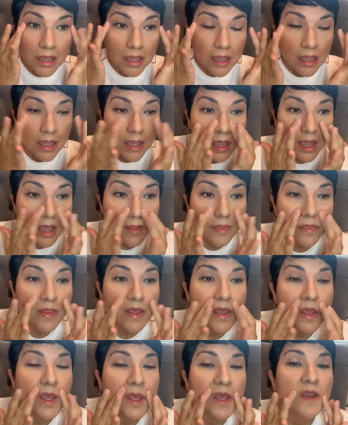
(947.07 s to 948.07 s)
And
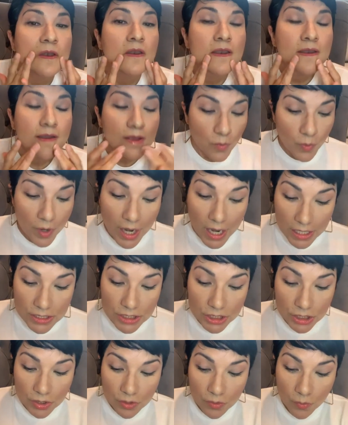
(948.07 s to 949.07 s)
then what I do
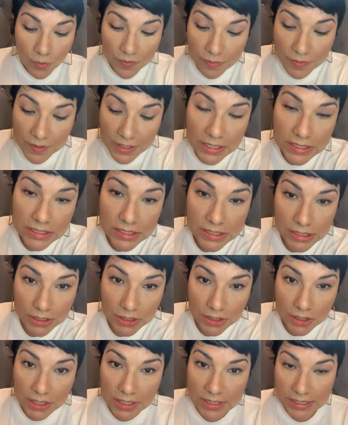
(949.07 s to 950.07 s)
with the concealer, because
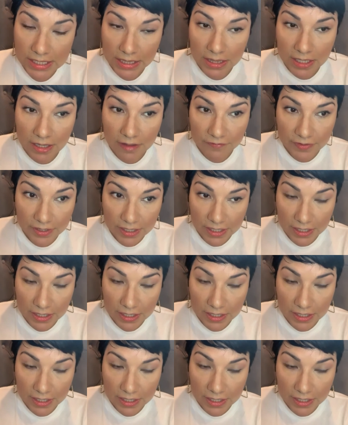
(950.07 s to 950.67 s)
I love it,